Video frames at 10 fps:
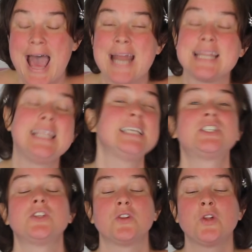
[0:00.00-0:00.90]
And
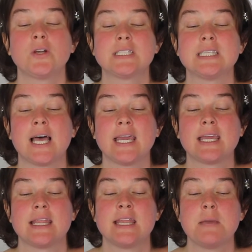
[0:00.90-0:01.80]
this looks
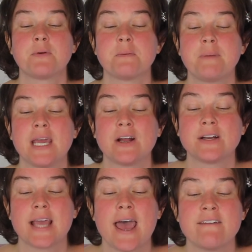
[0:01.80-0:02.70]
like they prepared